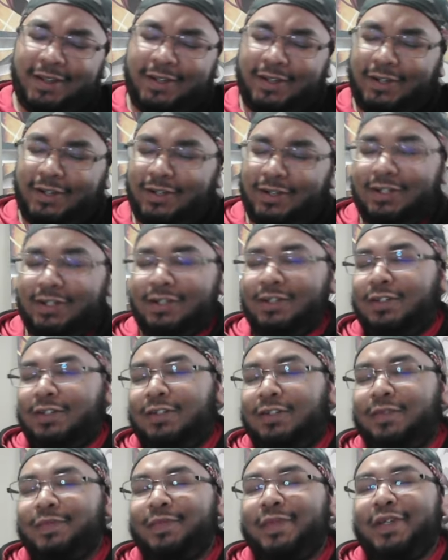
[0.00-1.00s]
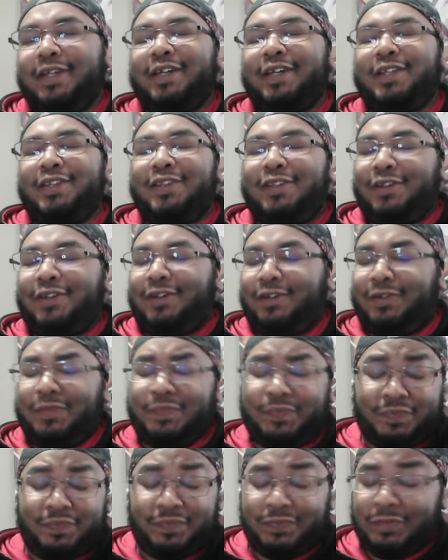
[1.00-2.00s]
oh man, no,
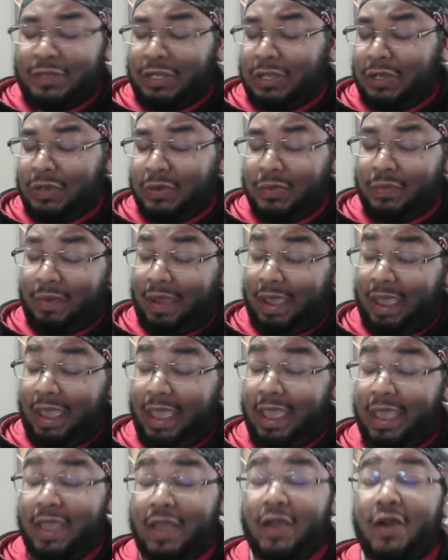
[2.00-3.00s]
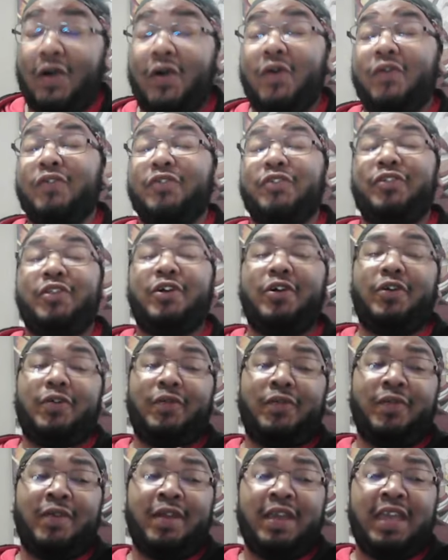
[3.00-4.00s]
no, hell no.